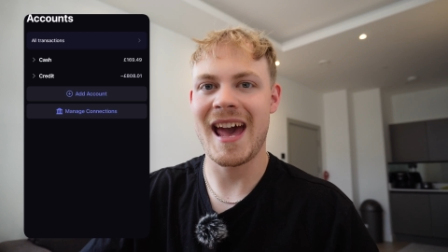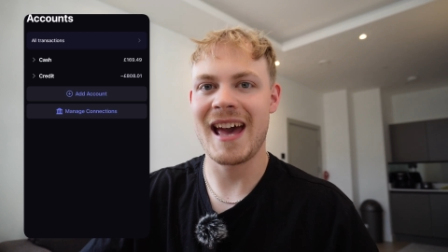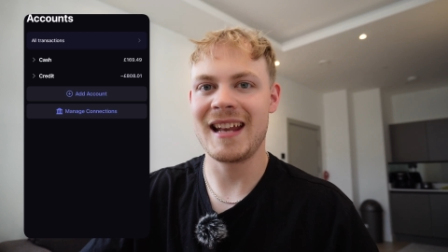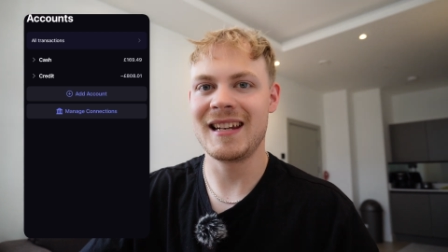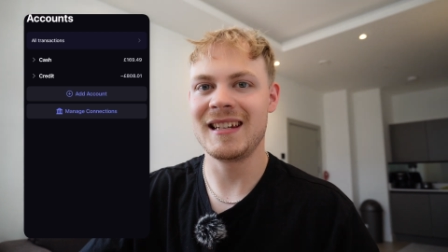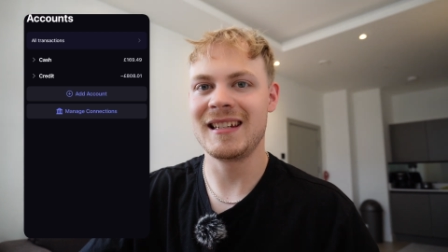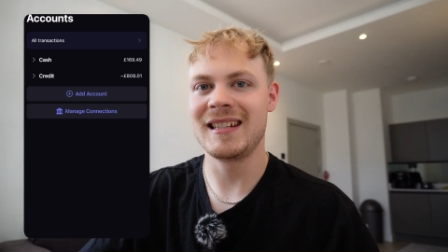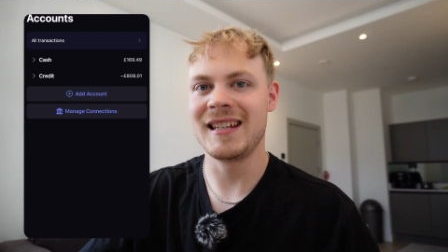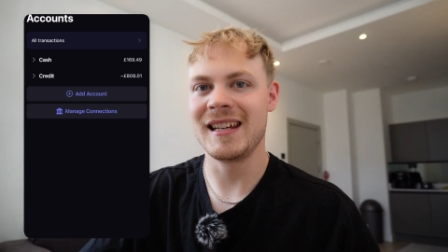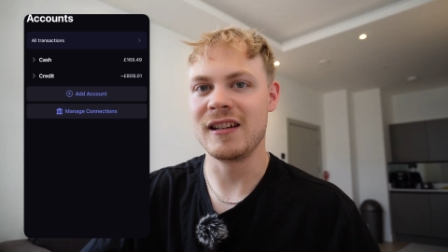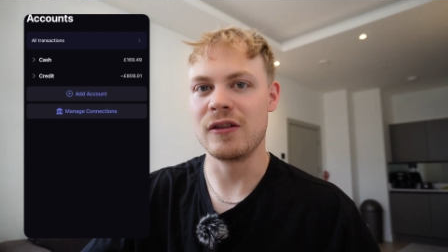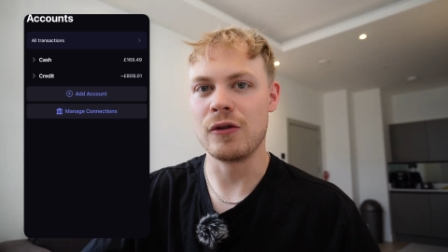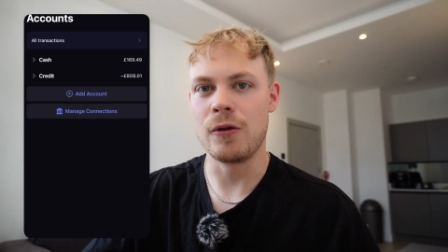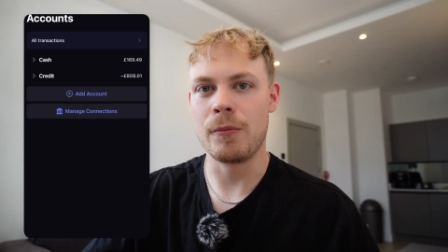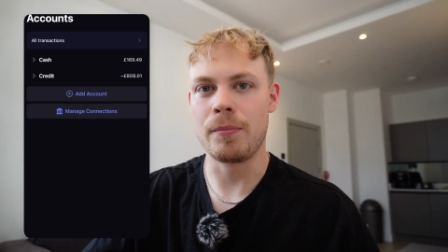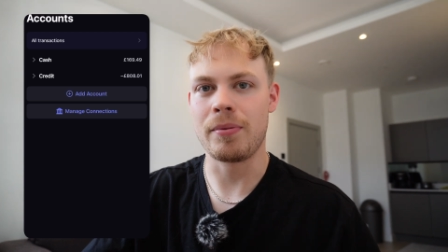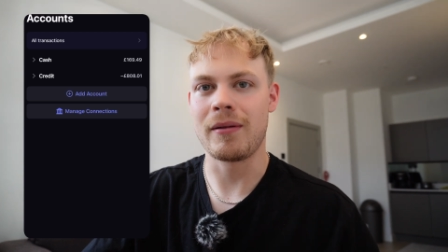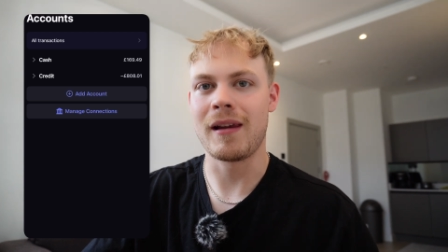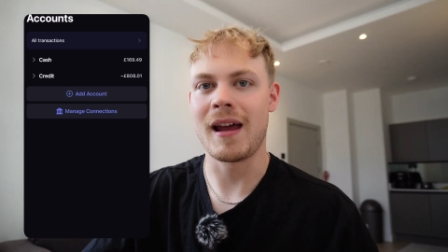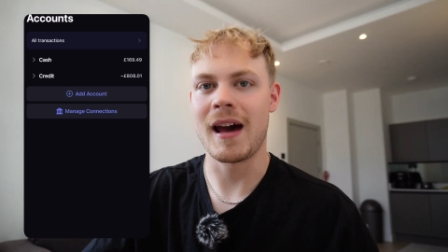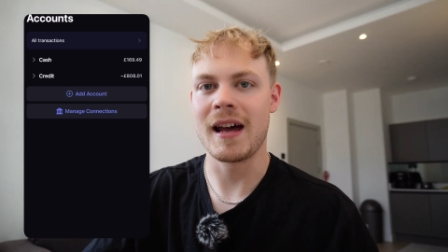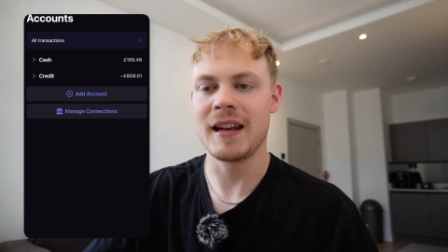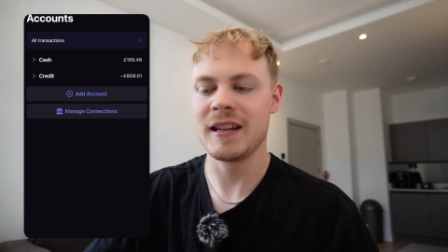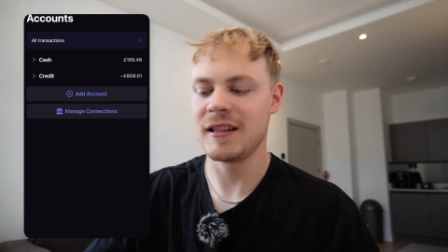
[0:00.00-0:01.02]
editing your
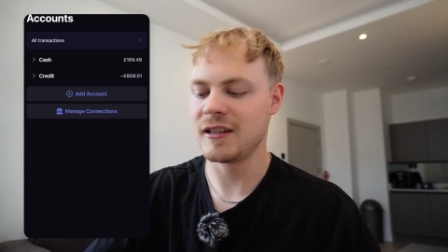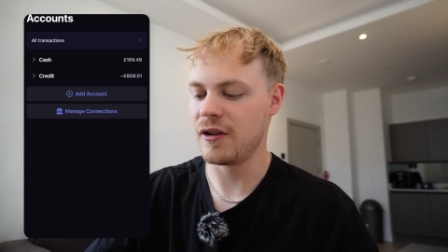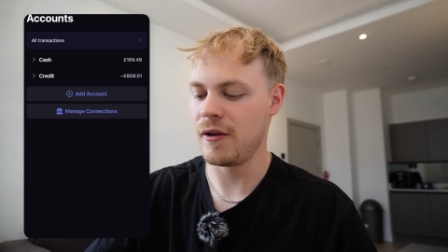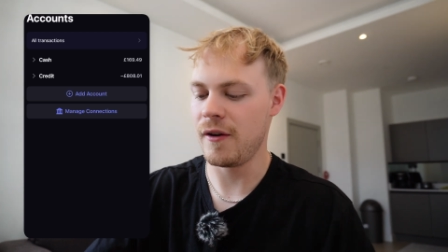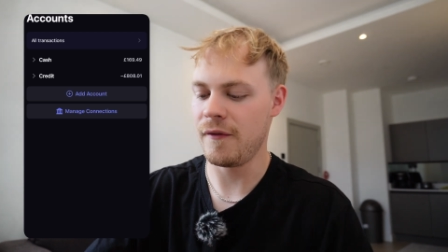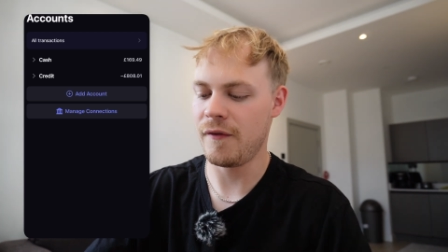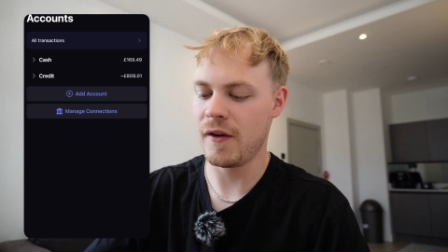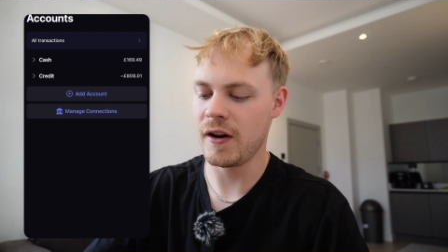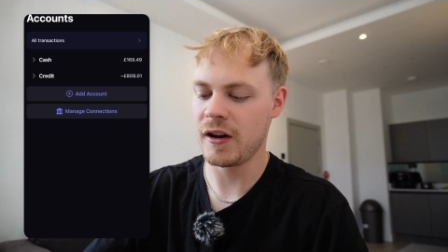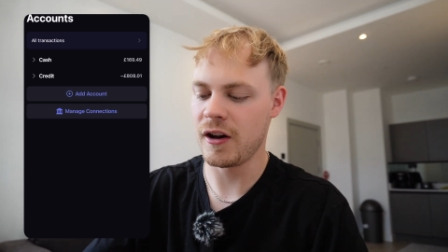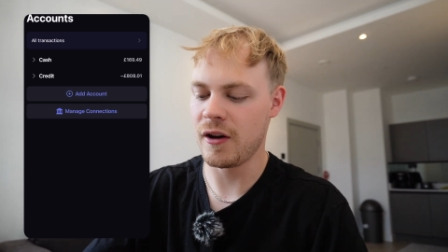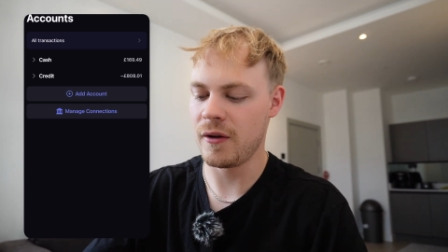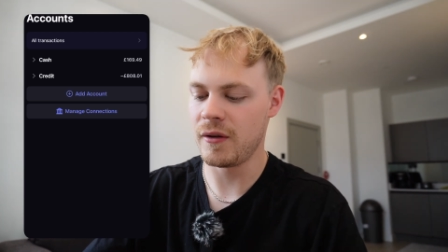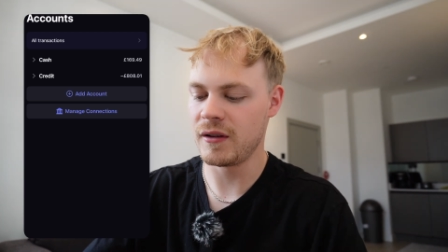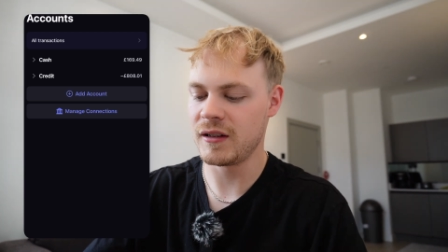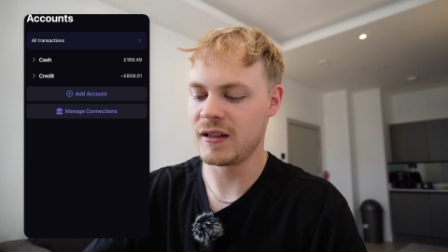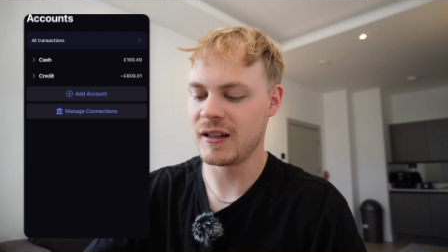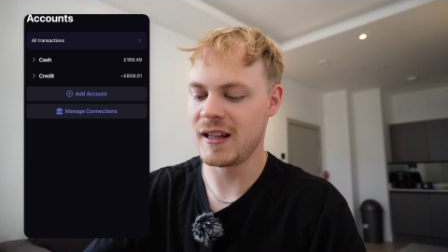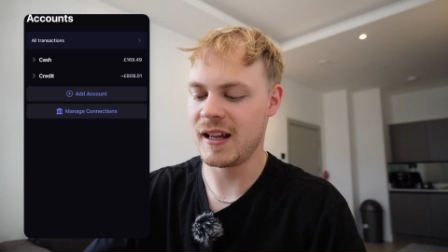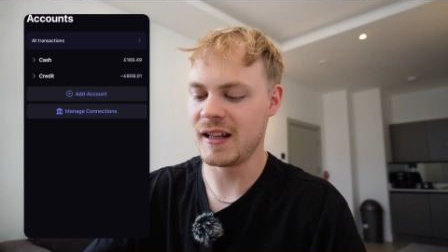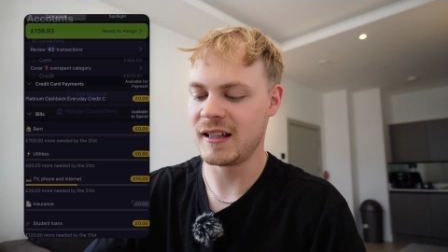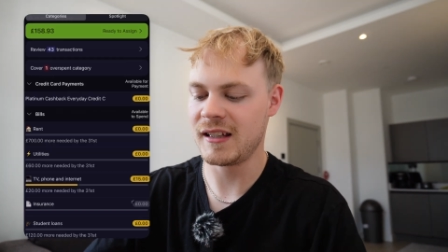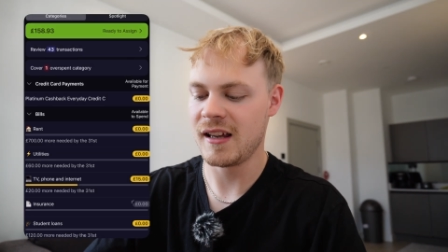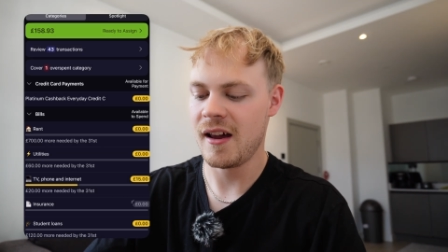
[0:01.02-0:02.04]
plan. So if I go
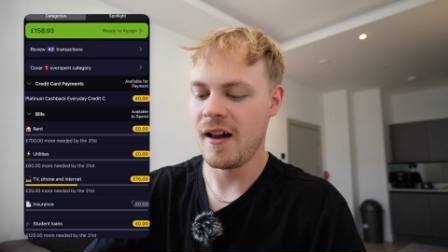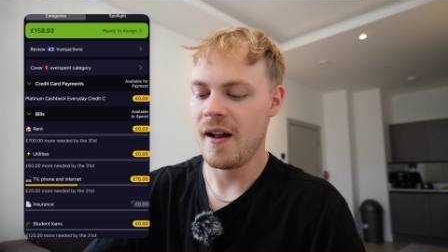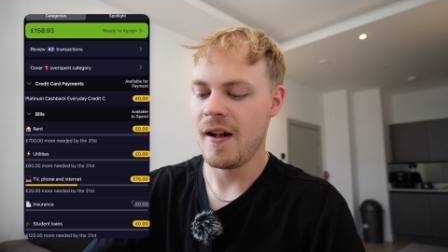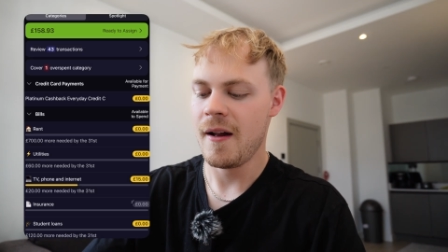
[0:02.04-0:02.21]
into this